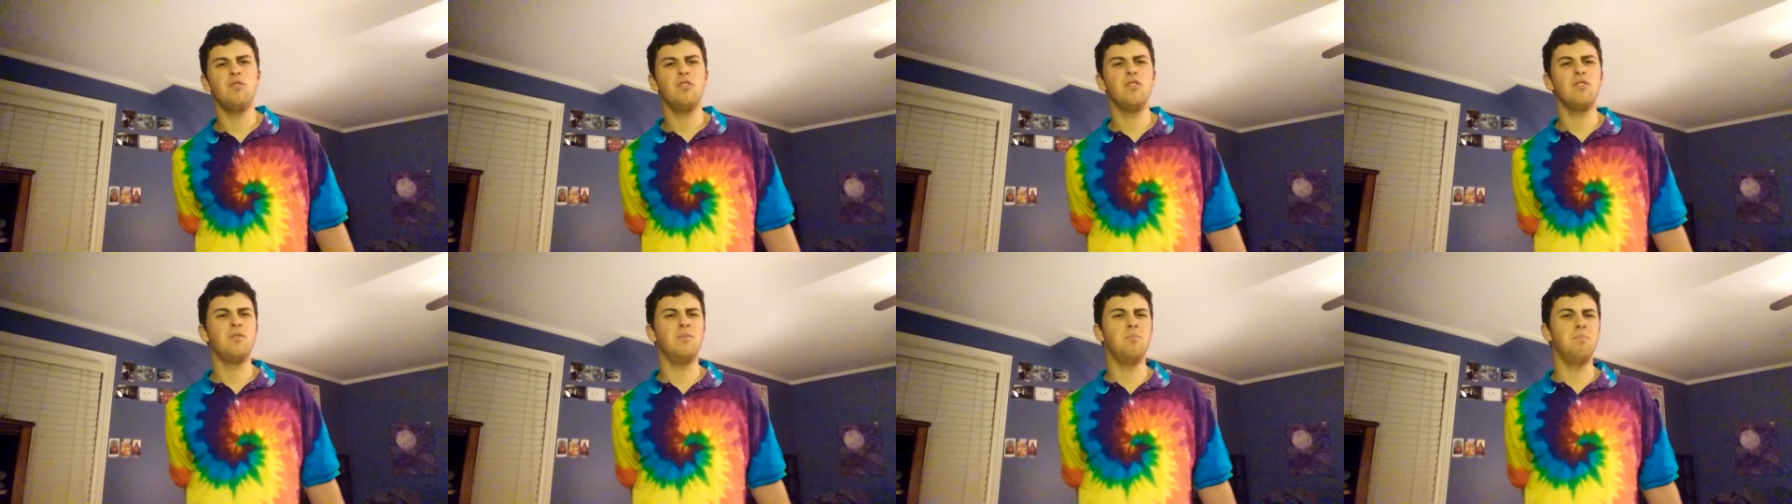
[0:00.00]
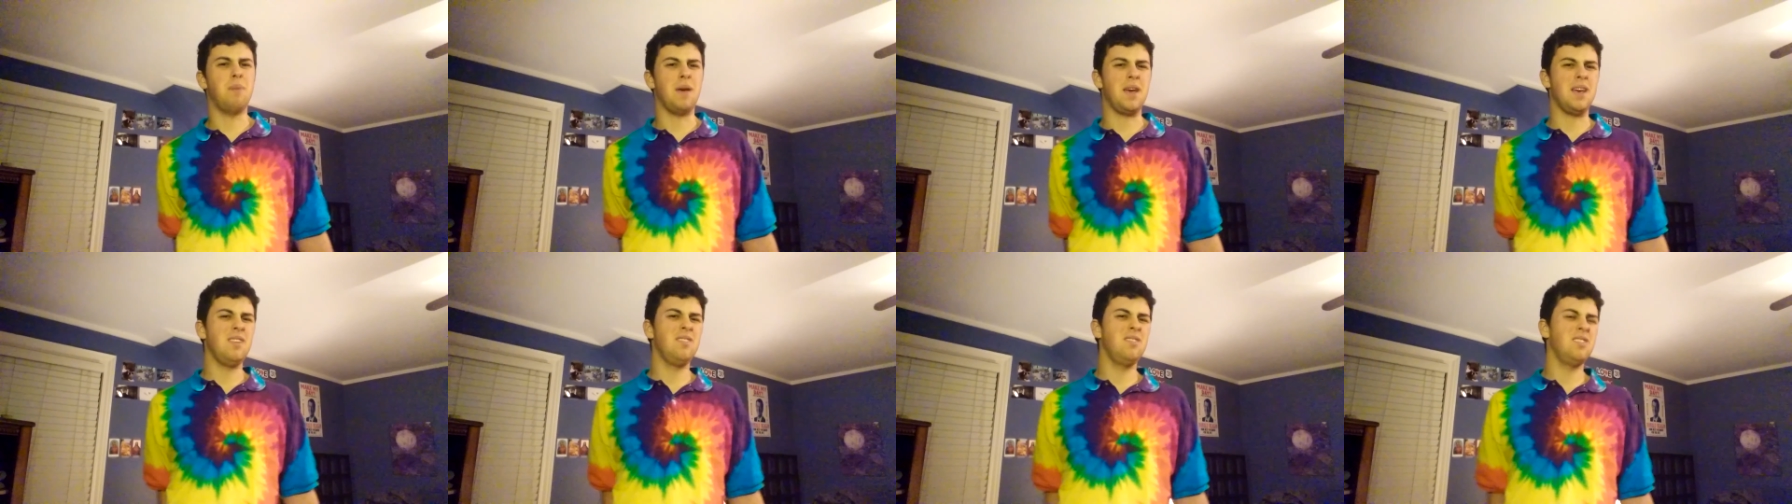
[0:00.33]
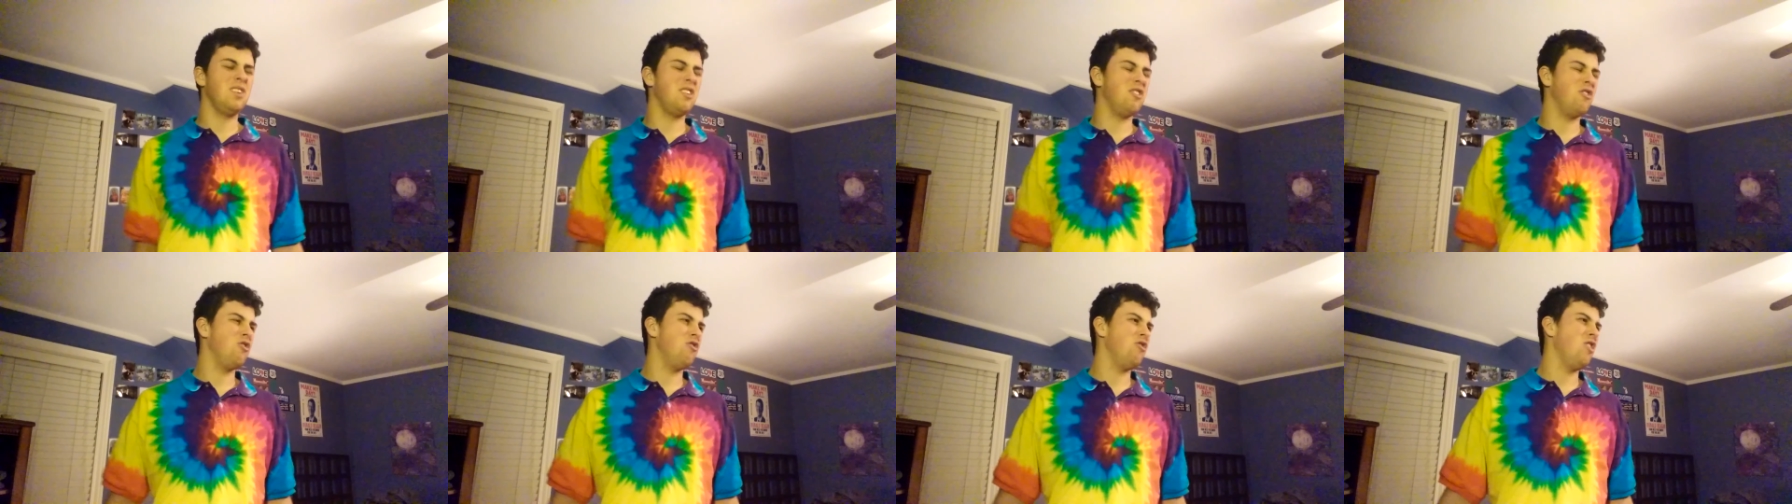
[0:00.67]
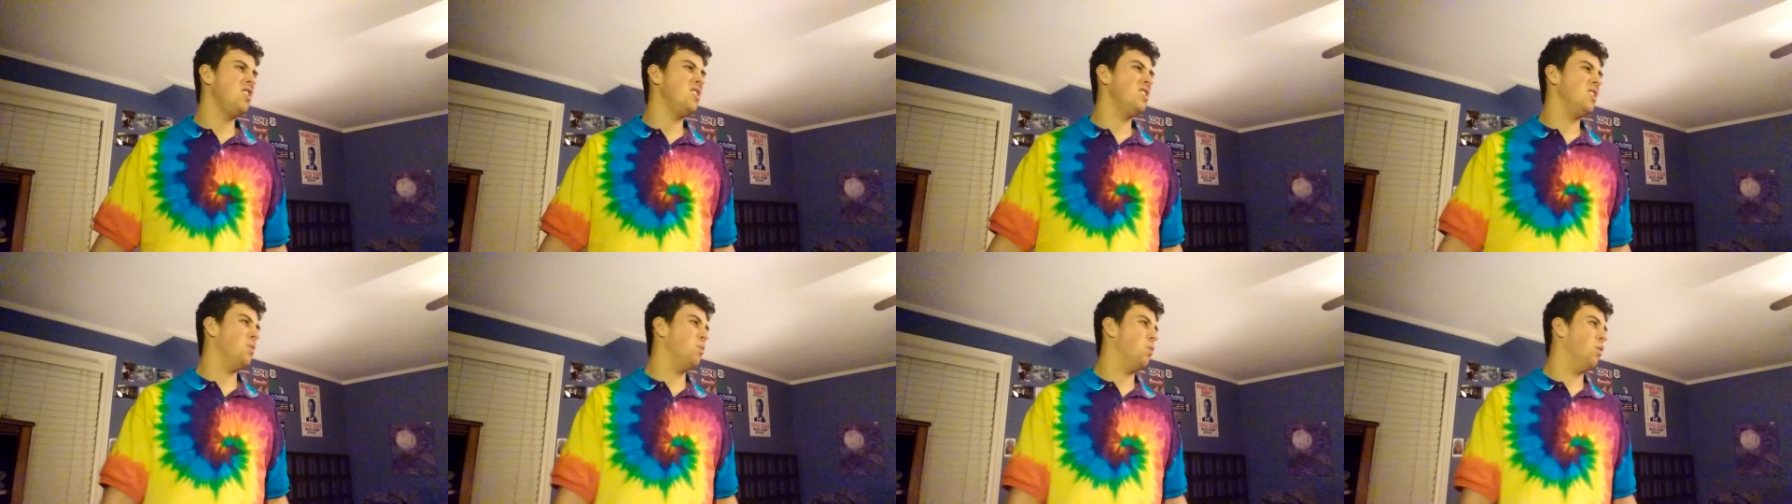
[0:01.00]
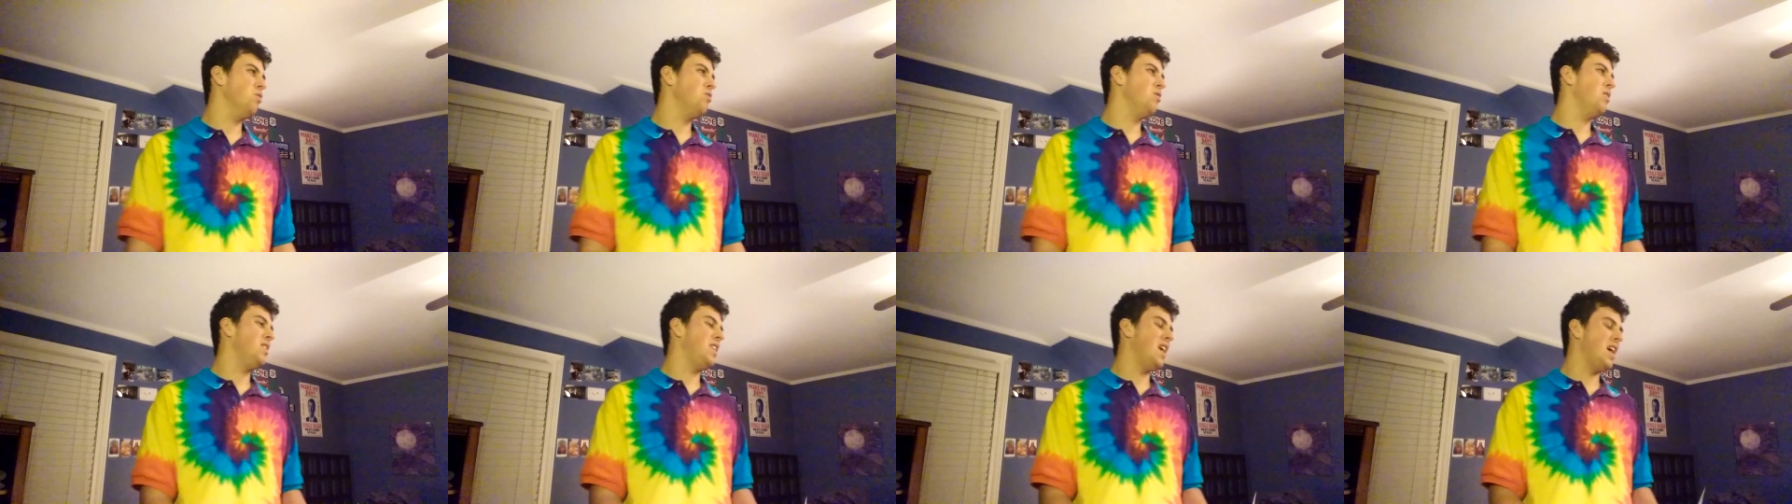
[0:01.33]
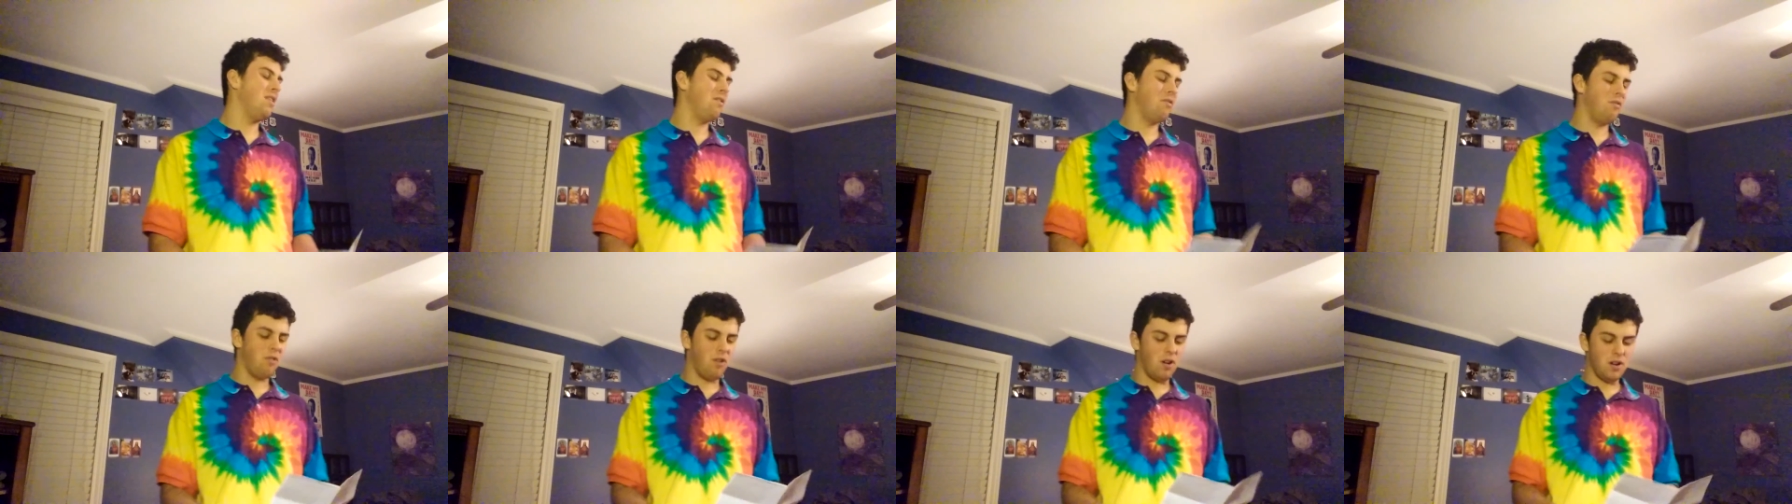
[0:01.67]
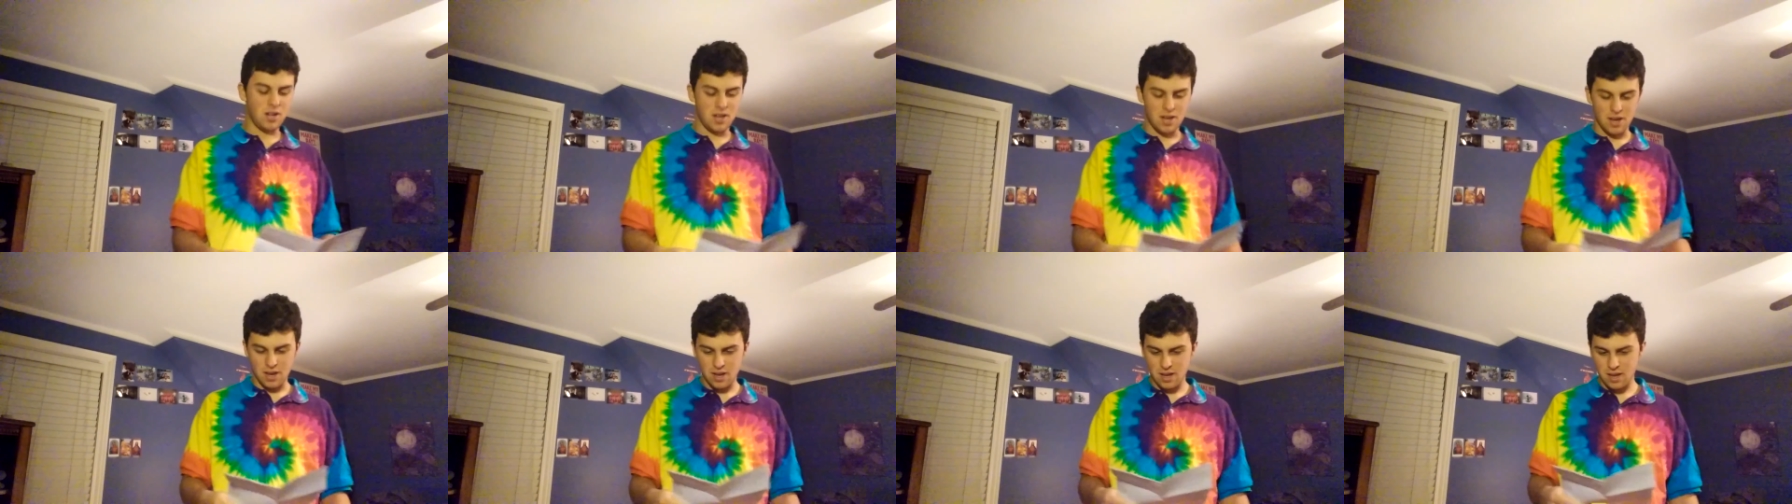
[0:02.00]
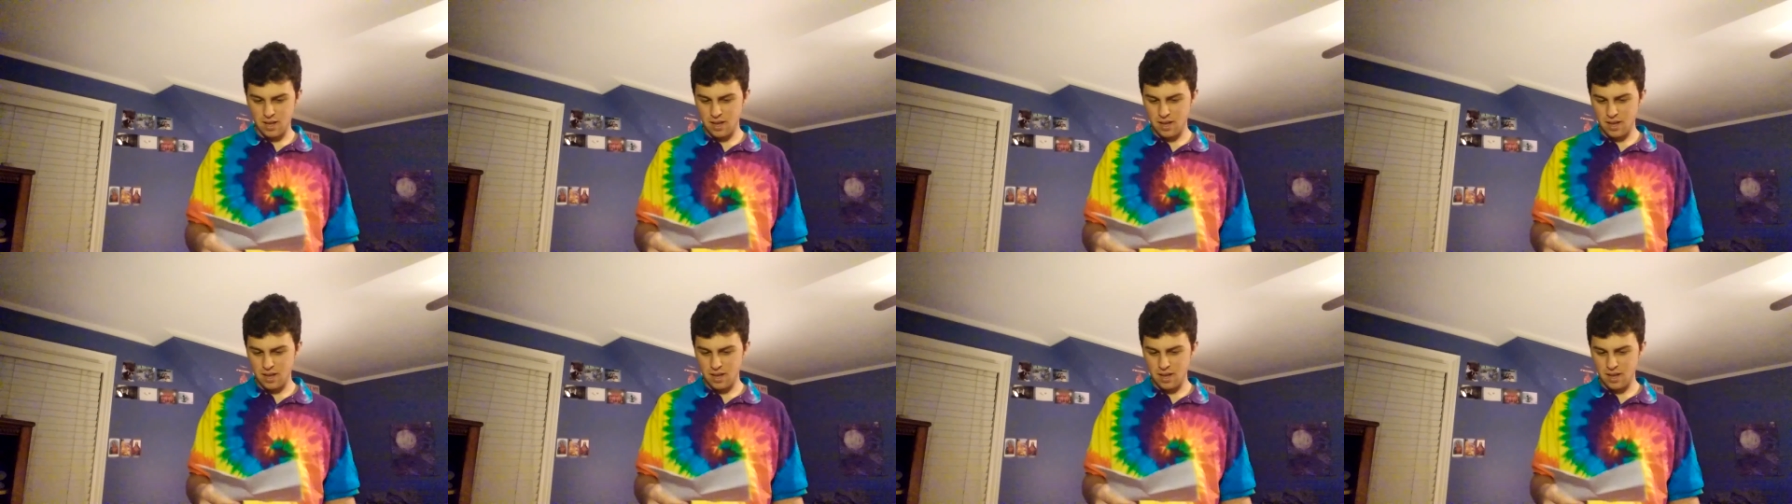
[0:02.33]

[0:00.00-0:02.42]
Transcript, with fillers: just basic shit. It wasn't that funny.